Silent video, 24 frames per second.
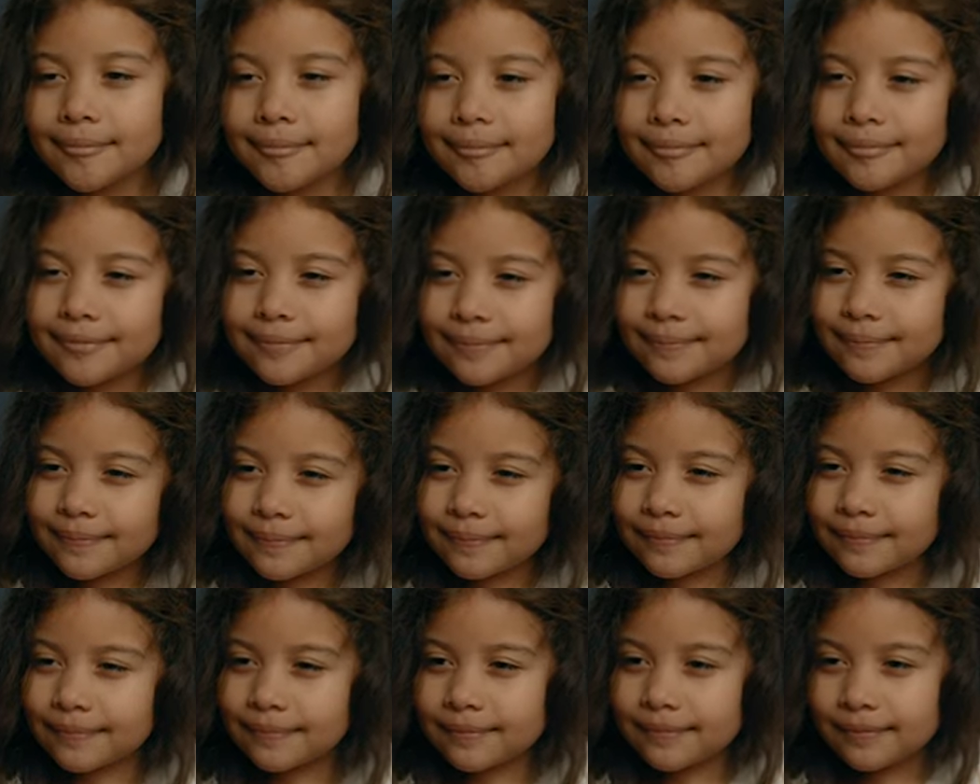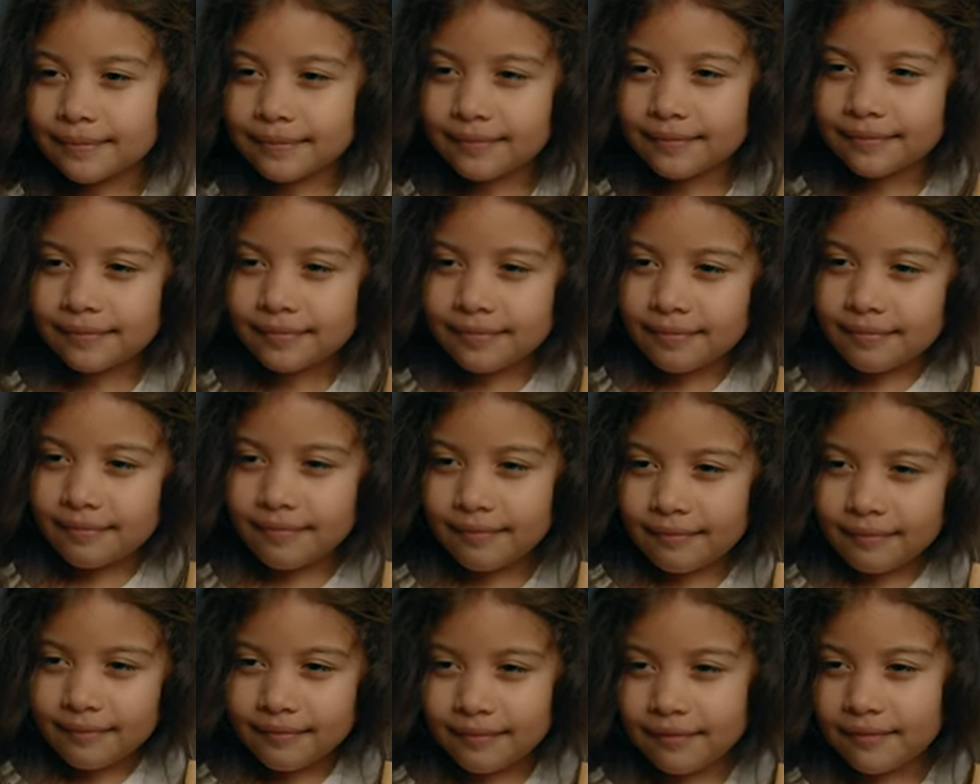
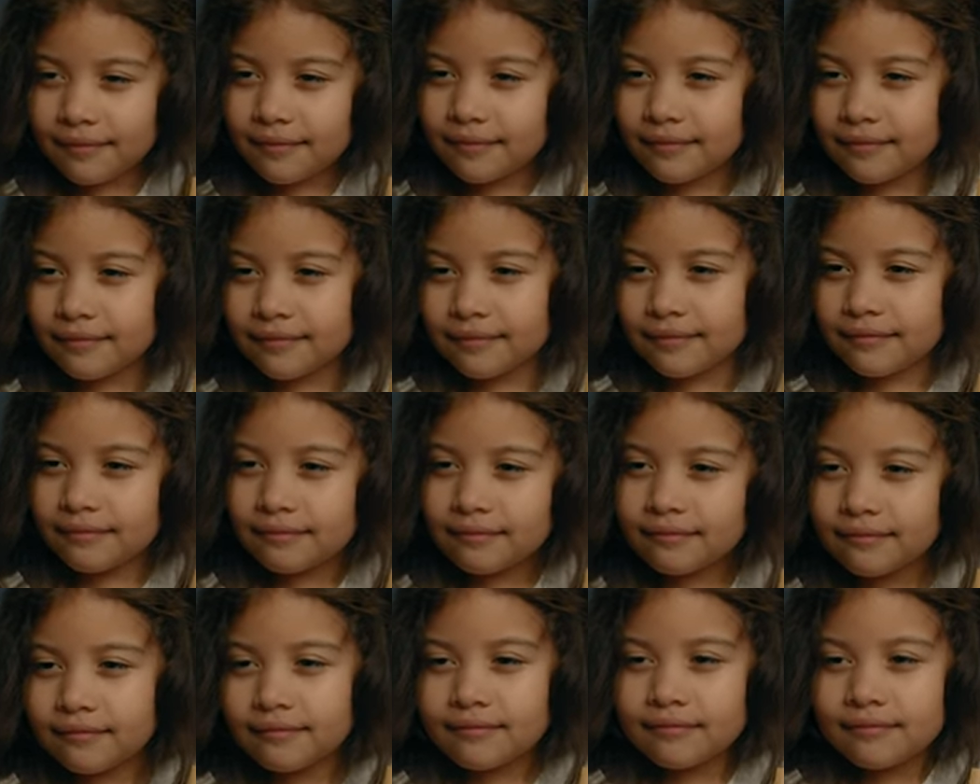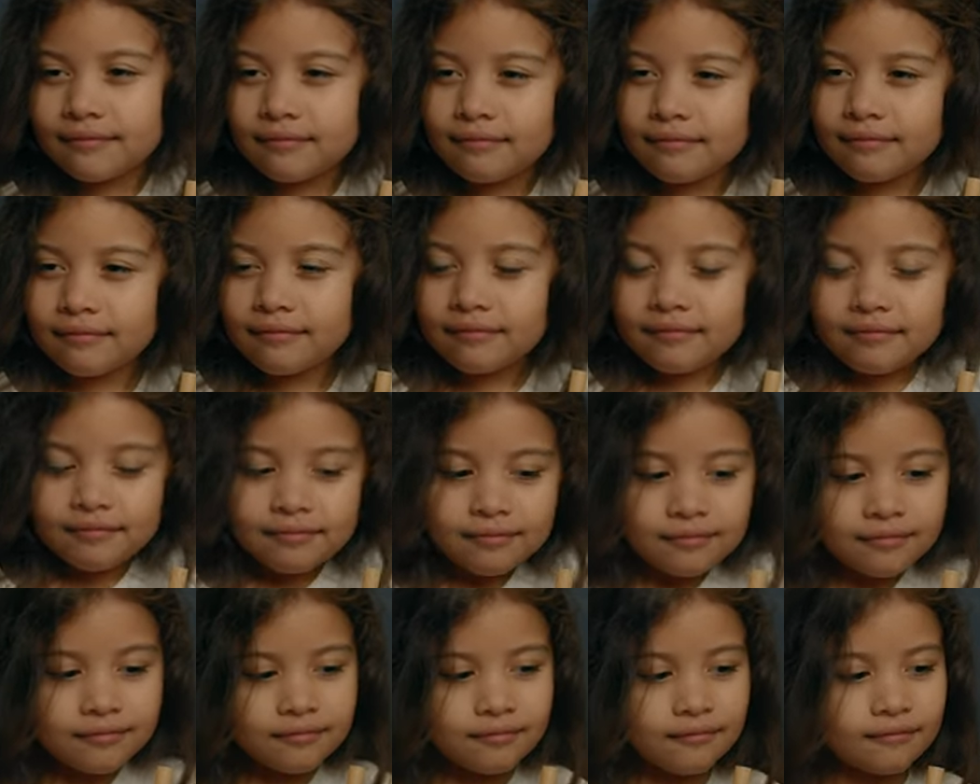
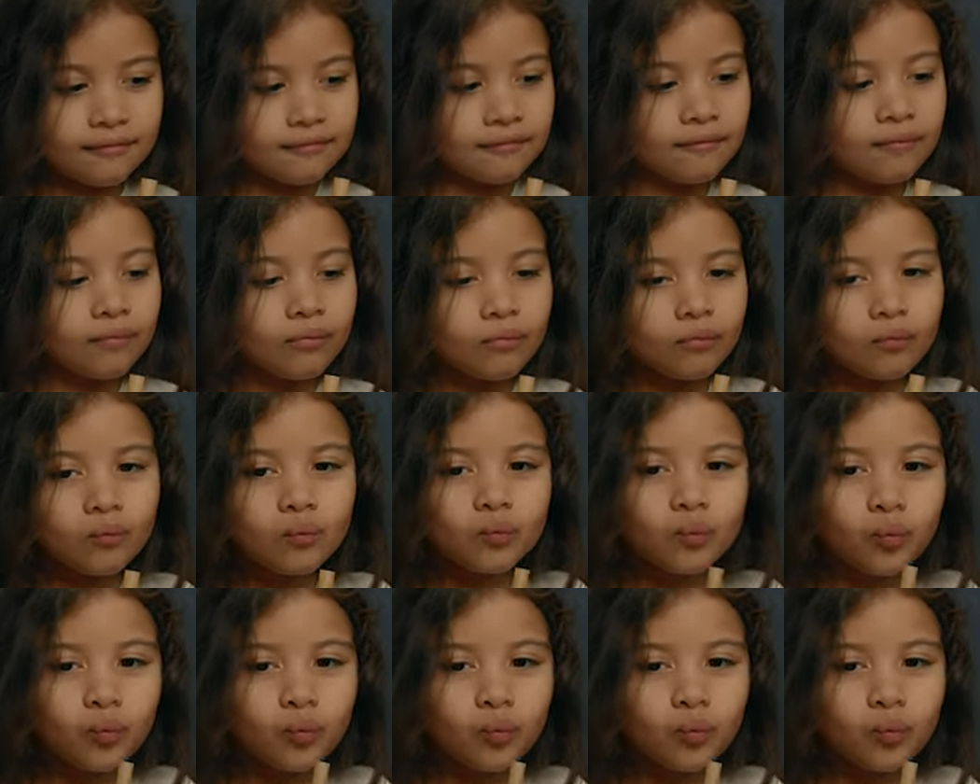[no speech]